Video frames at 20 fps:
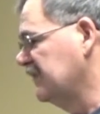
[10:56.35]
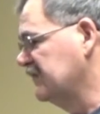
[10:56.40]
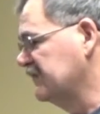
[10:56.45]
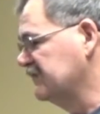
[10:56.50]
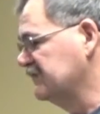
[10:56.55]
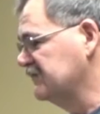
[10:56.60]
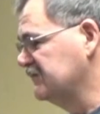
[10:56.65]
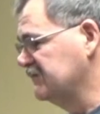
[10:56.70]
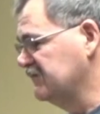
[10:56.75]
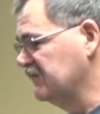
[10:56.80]

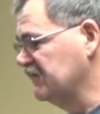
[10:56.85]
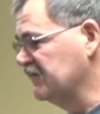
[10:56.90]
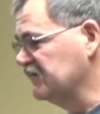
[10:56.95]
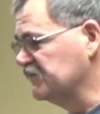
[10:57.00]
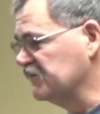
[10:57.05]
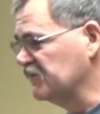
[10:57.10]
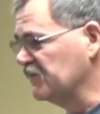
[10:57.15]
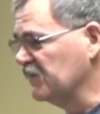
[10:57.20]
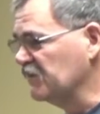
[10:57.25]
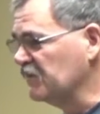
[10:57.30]
And
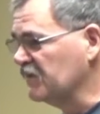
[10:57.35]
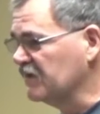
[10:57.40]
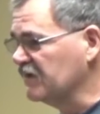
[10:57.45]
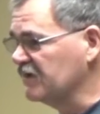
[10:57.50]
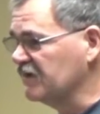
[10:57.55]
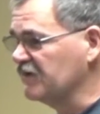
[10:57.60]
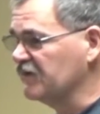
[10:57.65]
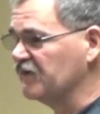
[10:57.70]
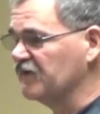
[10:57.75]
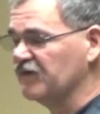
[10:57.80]
it's pretty
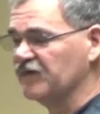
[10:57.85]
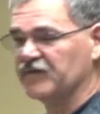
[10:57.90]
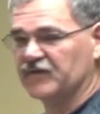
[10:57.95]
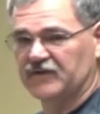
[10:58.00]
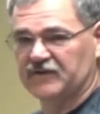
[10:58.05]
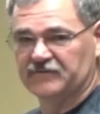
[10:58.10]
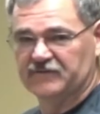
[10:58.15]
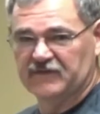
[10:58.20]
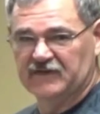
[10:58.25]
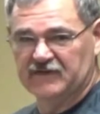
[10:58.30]
well unheard
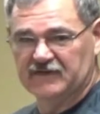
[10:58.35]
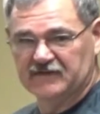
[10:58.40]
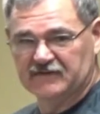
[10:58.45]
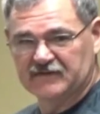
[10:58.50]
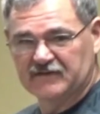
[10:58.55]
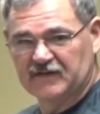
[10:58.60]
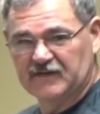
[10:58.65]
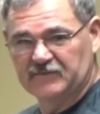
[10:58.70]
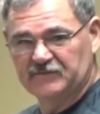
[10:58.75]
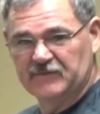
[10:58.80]
of that
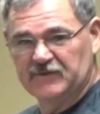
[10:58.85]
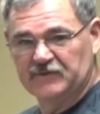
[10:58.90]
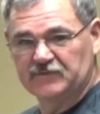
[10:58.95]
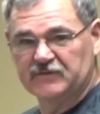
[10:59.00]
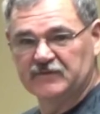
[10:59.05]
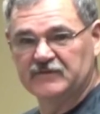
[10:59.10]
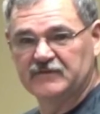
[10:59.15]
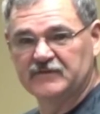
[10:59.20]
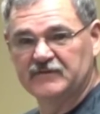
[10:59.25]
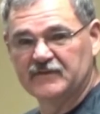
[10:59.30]
a company
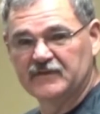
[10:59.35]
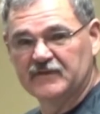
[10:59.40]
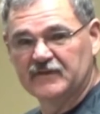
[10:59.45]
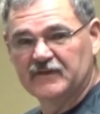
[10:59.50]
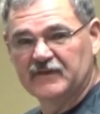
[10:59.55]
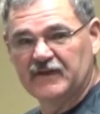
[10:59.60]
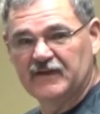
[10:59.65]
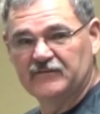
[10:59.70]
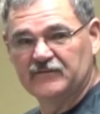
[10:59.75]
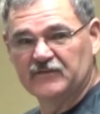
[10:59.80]
would
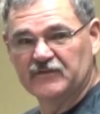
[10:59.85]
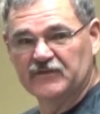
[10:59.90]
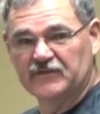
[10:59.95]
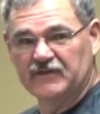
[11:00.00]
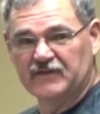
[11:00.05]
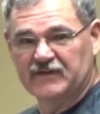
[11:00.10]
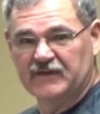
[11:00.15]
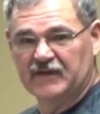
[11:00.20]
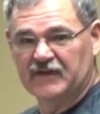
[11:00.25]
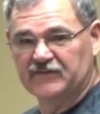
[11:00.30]
even
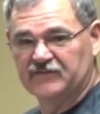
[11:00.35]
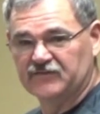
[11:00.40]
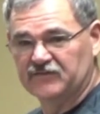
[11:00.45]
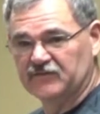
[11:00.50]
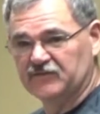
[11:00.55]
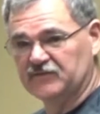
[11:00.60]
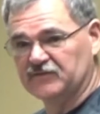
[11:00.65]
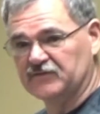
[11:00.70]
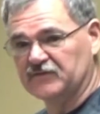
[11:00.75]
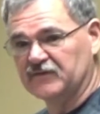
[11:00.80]
look at
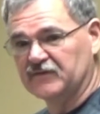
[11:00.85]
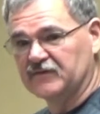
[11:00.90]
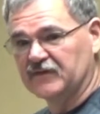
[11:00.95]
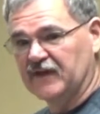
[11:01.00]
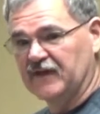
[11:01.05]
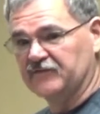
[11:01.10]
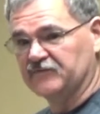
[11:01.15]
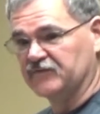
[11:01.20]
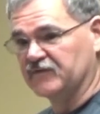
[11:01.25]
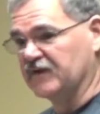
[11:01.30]
you
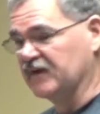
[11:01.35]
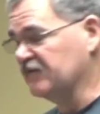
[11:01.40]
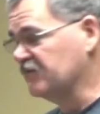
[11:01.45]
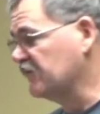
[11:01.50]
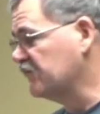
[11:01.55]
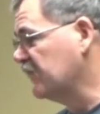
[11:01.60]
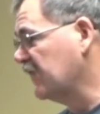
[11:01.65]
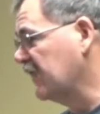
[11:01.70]
after having